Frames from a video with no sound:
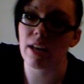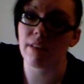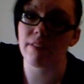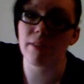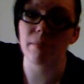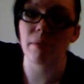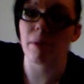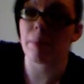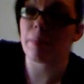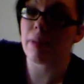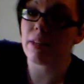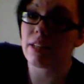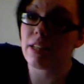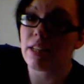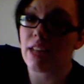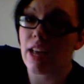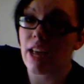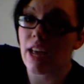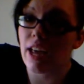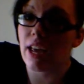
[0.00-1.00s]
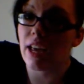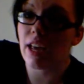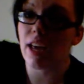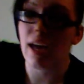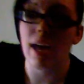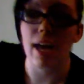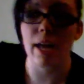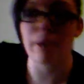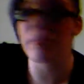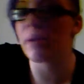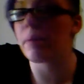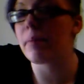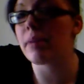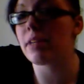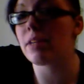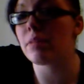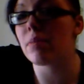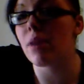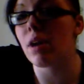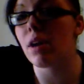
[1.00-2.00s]
It might be today, it might be
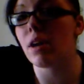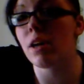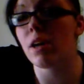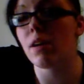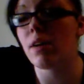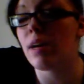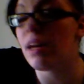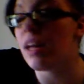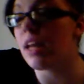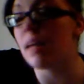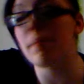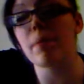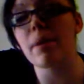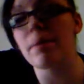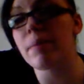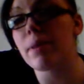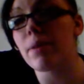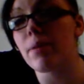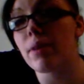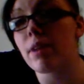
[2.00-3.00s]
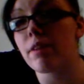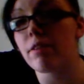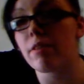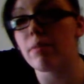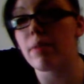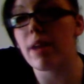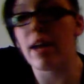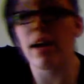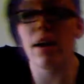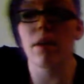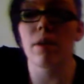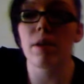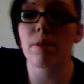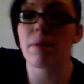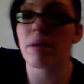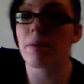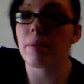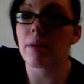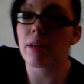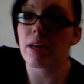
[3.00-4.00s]
tomorrow, it might be a week from now, it
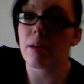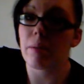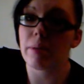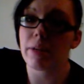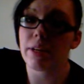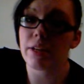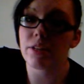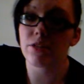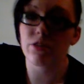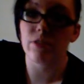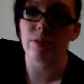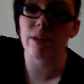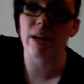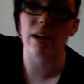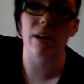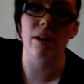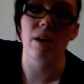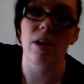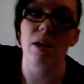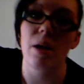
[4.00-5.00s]
might be a couple years from now,